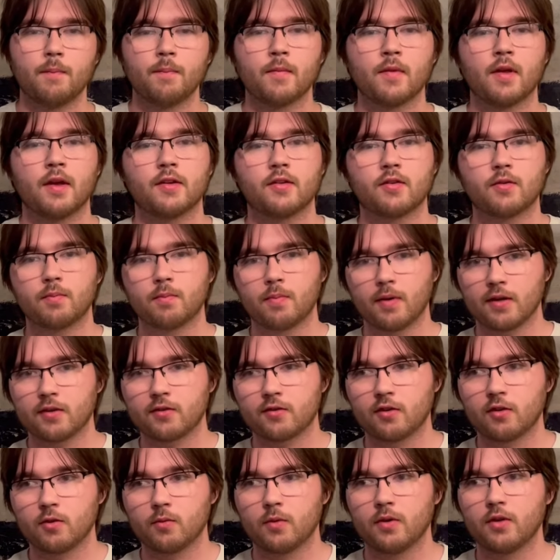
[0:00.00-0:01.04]

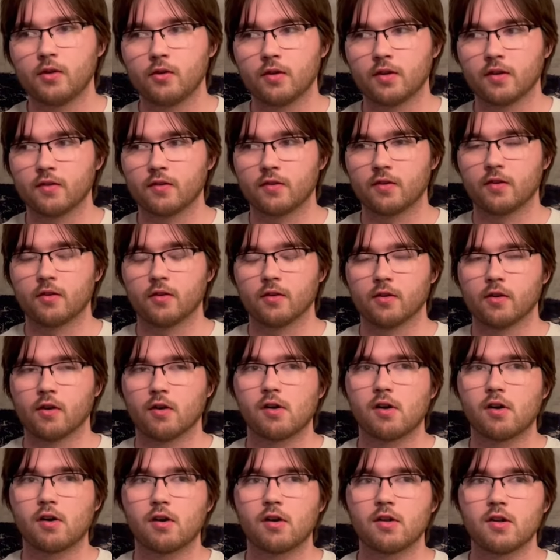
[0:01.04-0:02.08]
especially when you consider
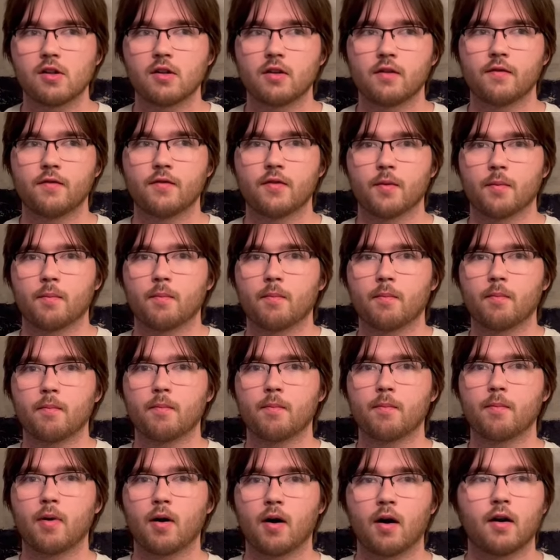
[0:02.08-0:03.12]
all of the
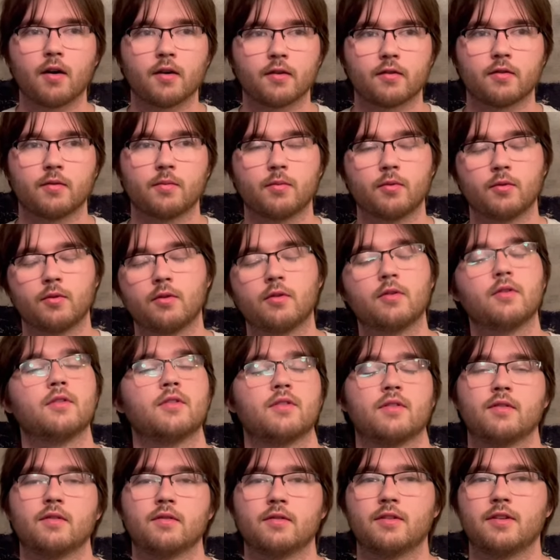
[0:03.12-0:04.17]
possible
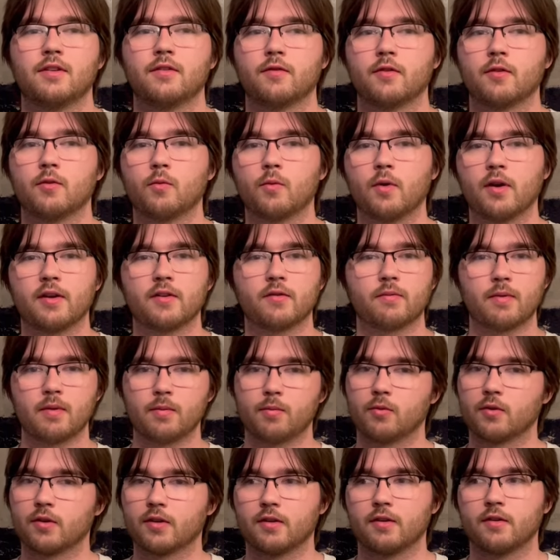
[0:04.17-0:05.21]
different ways
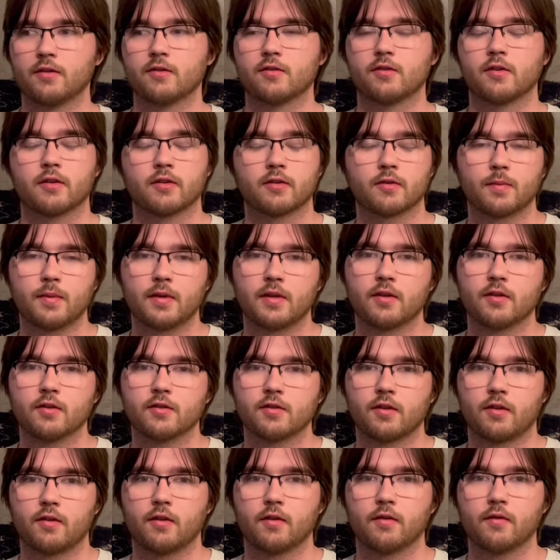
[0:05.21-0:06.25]
people can install speakers
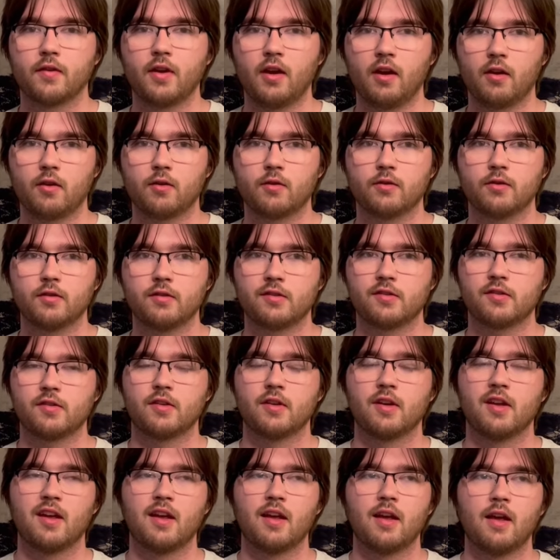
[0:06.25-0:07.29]
in their vehicles.
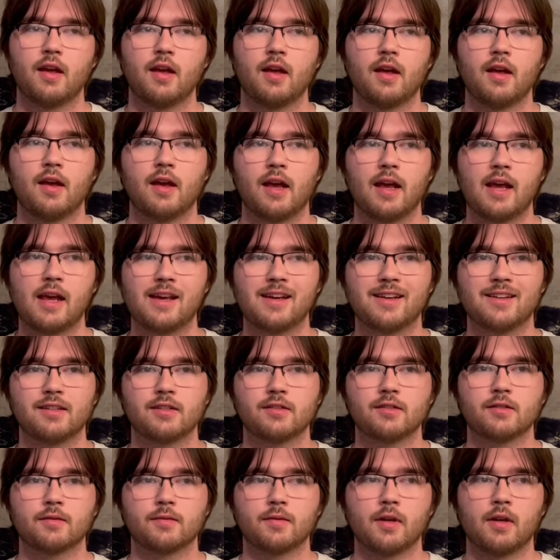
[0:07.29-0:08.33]

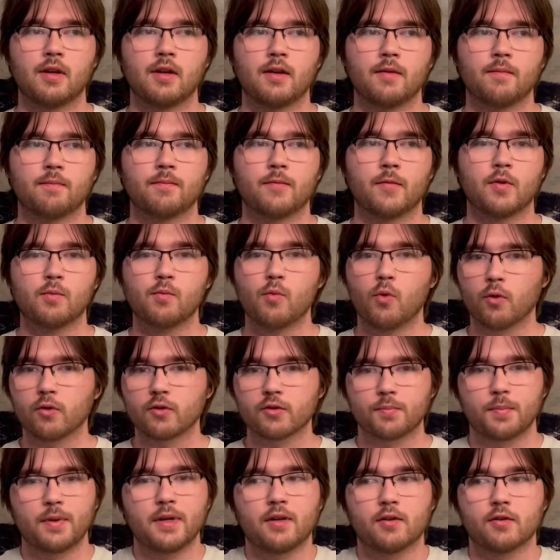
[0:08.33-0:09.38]
And the more
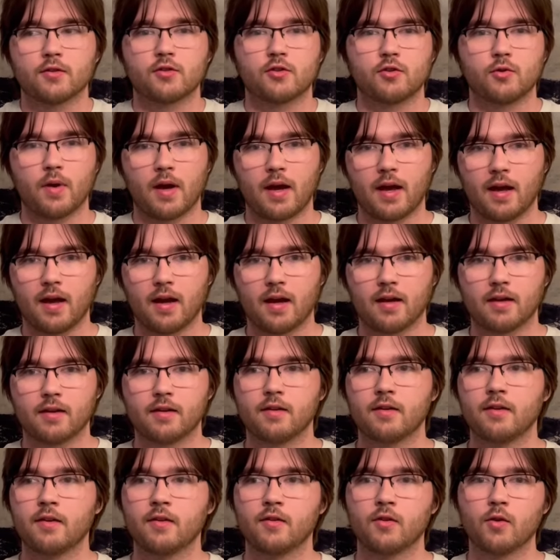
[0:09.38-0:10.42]
speakers you
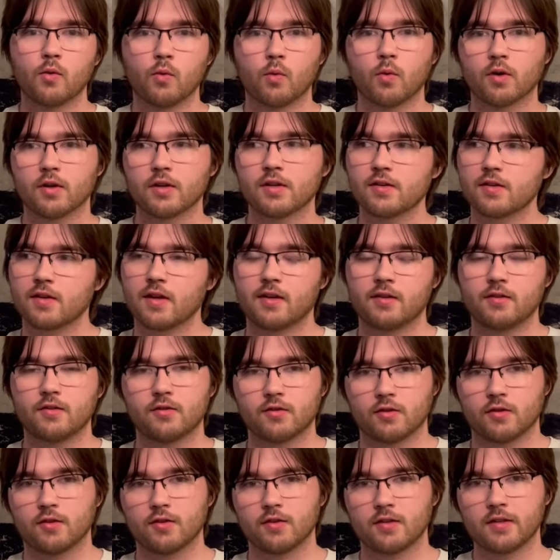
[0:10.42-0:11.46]
add, the worse that
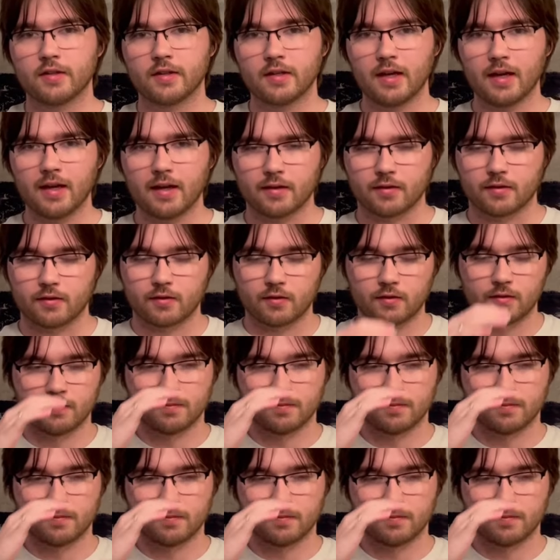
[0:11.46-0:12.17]
uncertainty gets.